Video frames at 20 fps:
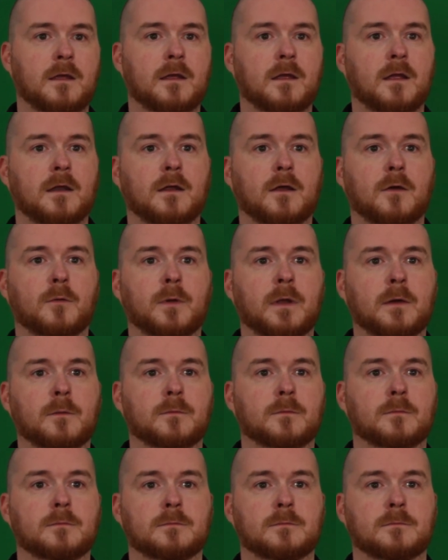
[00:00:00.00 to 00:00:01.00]
Can we go now?
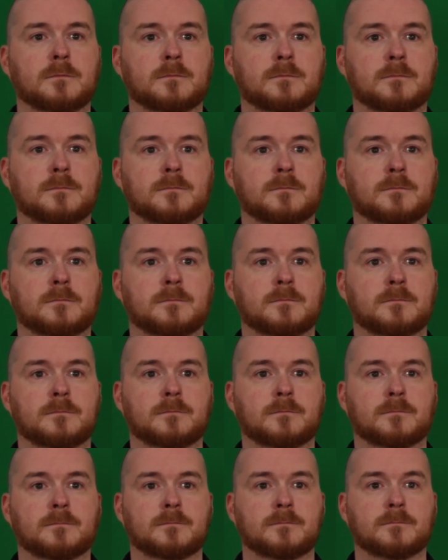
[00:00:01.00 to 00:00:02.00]

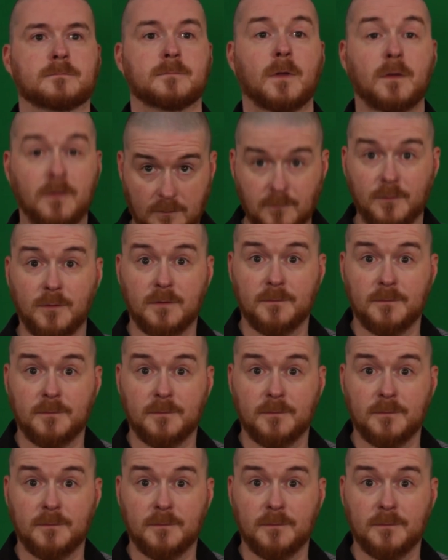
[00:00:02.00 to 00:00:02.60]
Yeah, it's fine. Yeah.